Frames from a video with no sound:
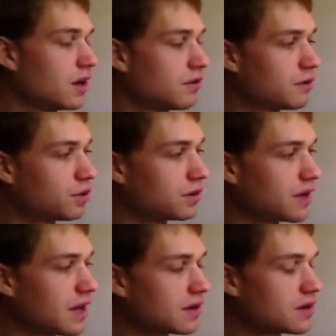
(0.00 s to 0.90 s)
if you put
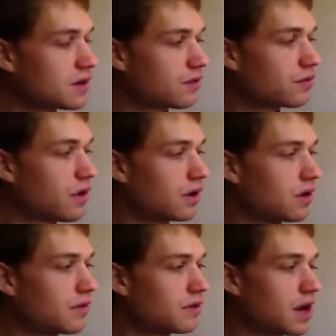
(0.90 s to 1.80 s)
that to the front
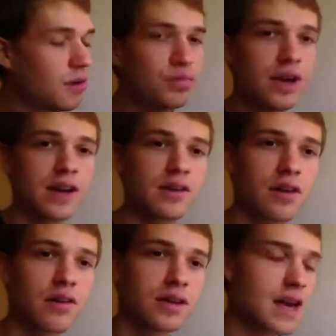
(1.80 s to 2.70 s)
of the airplane, you're
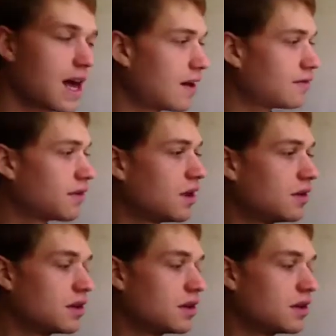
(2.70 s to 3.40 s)
going to have,